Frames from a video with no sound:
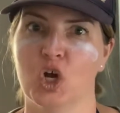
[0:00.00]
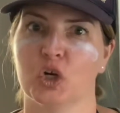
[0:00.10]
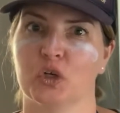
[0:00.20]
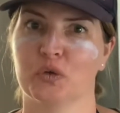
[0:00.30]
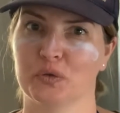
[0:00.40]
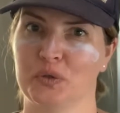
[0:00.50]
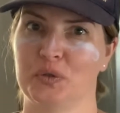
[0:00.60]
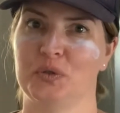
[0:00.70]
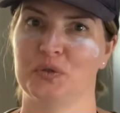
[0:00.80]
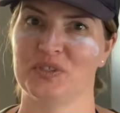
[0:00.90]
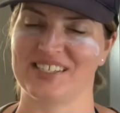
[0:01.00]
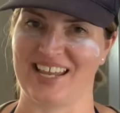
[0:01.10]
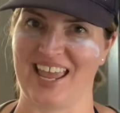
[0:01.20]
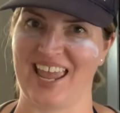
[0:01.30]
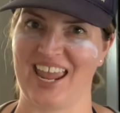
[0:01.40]
Cruise
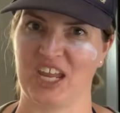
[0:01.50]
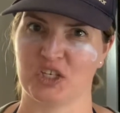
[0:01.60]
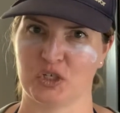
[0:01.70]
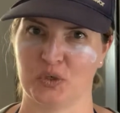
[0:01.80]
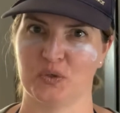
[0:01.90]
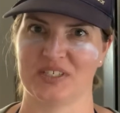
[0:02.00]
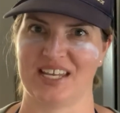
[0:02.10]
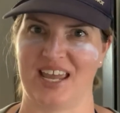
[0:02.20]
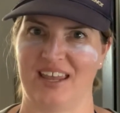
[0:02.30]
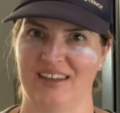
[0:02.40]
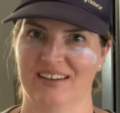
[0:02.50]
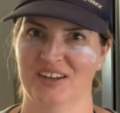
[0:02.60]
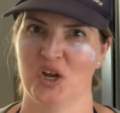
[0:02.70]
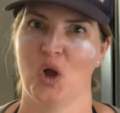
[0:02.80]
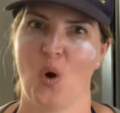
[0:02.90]
Day Tuesday.
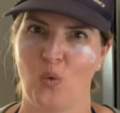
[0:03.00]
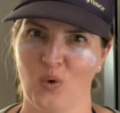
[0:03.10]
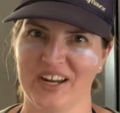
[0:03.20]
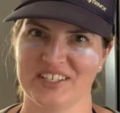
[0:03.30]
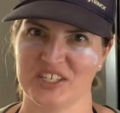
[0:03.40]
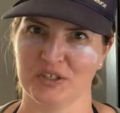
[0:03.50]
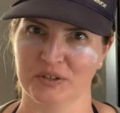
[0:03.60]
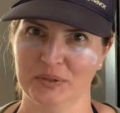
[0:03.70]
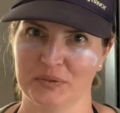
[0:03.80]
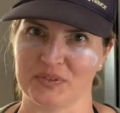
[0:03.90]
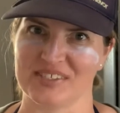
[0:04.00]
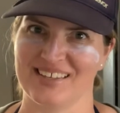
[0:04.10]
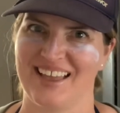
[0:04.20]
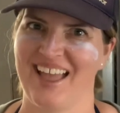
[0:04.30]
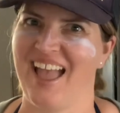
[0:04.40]
What is a cruise?
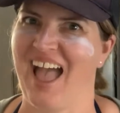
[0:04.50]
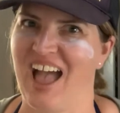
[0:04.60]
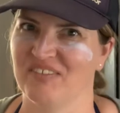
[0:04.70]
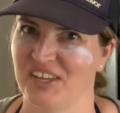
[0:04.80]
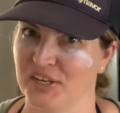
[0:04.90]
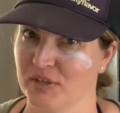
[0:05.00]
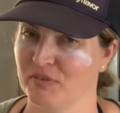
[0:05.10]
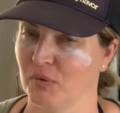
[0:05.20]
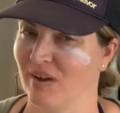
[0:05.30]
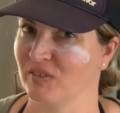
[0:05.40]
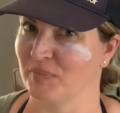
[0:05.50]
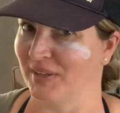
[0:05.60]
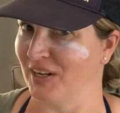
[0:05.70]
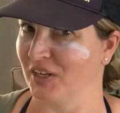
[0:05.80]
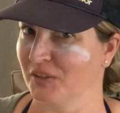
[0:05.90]
Have any of you ever
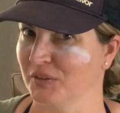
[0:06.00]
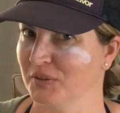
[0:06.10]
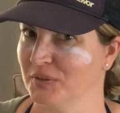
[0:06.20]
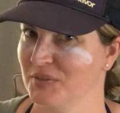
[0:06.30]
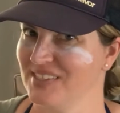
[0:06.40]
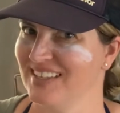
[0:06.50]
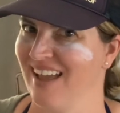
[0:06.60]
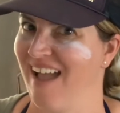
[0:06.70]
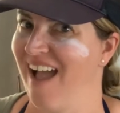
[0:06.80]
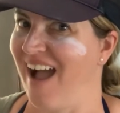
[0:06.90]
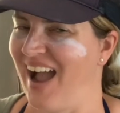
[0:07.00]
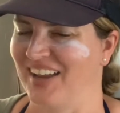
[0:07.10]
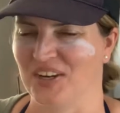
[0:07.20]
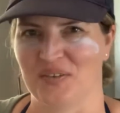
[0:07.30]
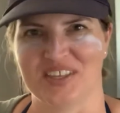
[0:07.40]
been on a cruise?
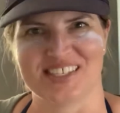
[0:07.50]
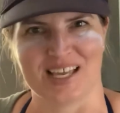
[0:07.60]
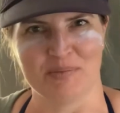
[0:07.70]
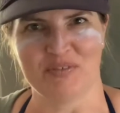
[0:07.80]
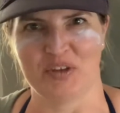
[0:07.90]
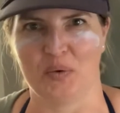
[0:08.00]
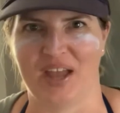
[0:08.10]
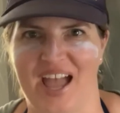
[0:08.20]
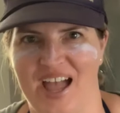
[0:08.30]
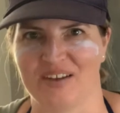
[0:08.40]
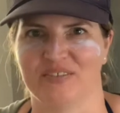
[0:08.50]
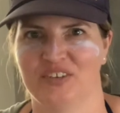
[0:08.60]
I know that some of you have.